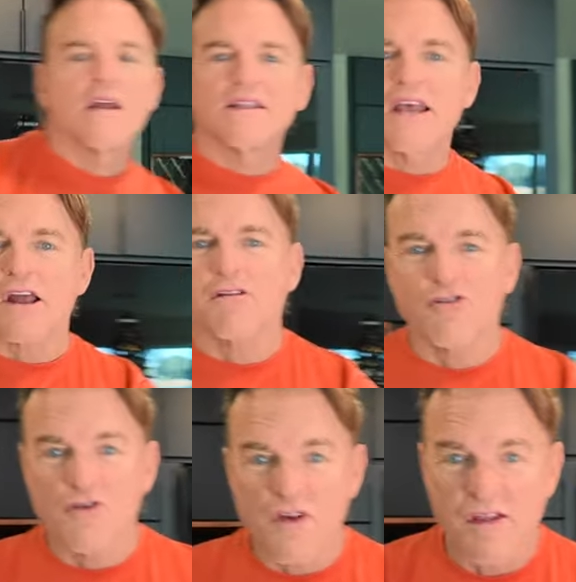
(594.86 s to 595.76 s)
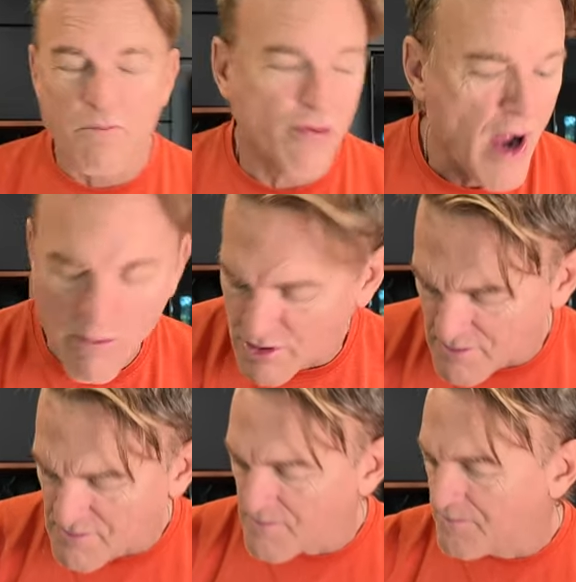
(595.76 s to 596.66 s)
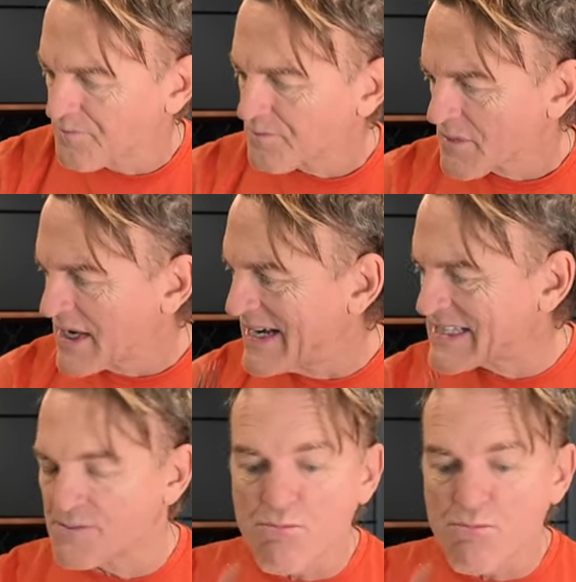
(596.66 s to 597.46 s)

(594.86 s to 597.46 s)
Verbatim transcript: Texture is a problem, it's